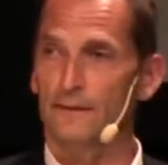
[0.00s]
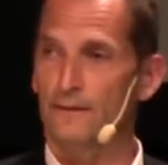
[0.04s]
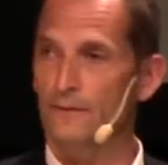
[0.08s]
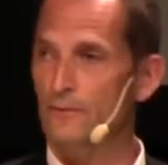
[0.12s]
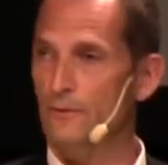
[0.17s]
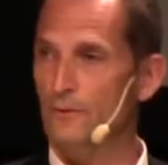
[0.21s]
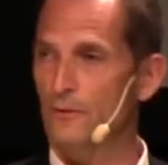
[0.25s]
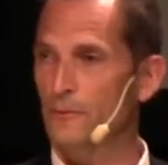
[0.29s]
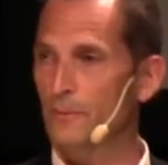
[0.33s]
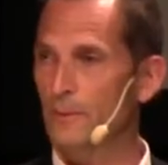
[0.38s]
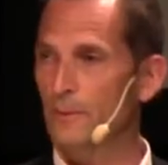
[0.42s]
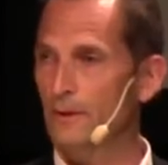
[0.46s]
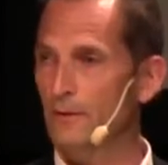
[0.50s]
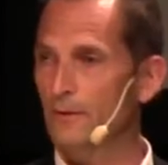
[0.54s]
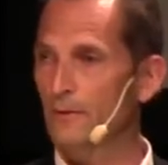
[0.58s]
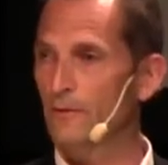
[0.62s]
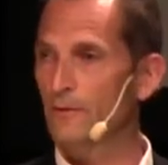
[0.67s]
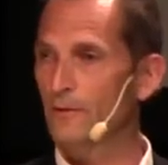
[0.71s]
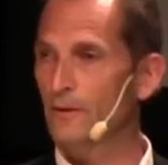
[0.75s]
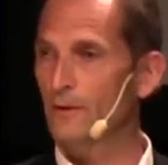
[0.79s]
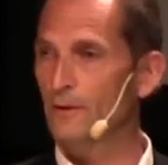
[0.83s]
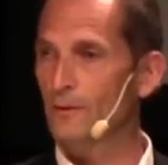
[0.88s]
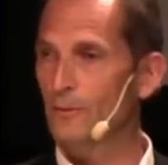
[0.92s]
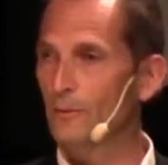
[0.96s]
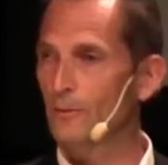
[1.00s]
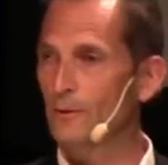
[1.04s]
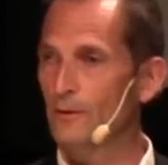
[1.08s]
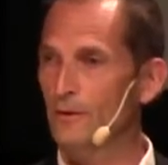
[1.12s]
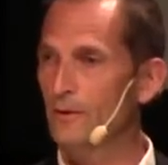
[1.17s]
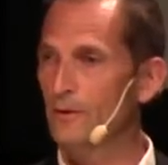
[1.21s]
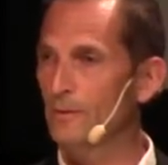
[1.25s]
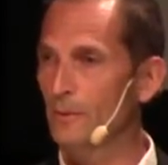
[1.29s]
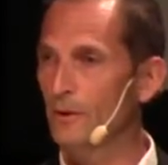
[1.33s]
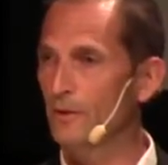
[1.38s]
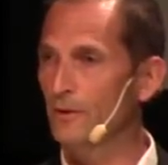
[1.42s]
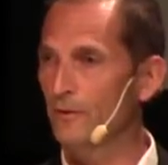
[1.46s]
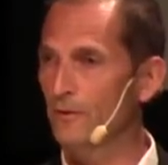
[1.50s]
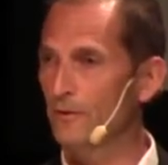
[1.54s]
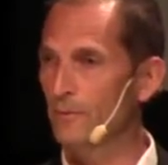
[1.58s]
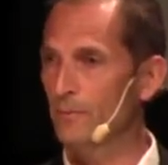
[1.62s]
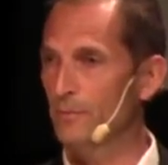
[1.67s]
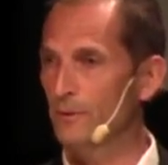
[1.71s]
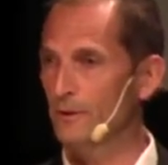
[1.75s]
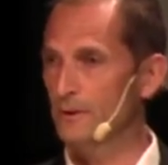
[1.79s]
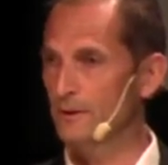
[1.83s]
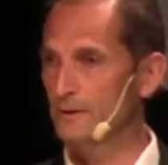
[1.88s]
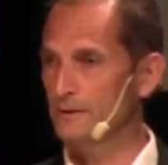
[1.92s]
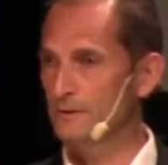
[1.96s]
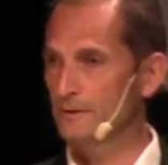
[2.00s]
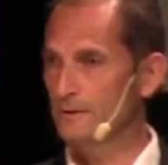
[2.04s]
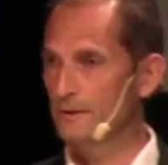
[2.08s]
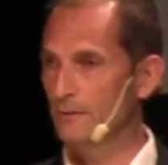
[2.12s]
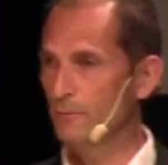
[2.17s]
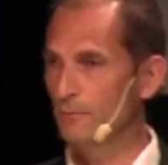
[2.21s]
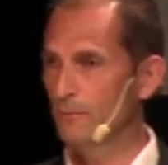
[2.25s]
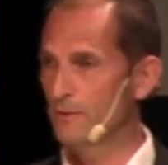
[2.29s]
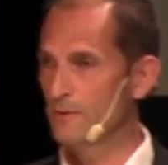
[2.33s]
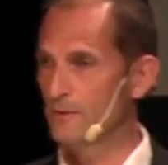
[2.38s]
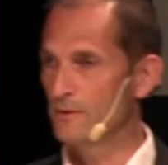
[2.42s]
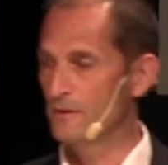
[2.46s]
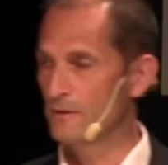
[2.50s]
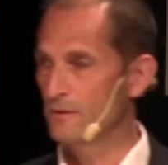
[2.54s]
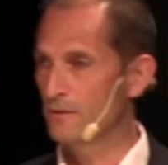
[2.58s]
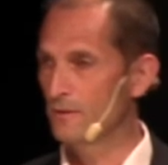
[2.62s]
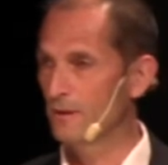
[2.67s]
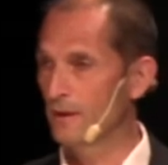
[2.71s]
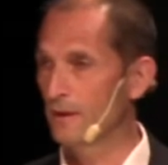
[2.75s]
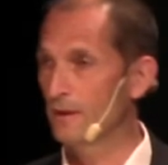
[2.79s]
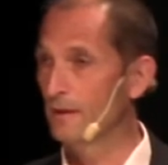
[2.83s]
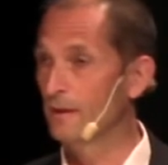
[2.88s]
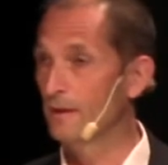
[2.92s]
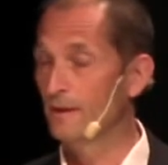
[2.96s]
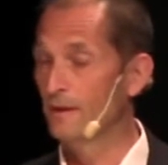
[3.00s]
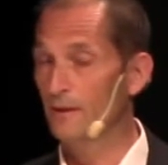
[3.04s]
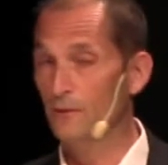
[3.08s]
the transparency on all the commodity prices that we see today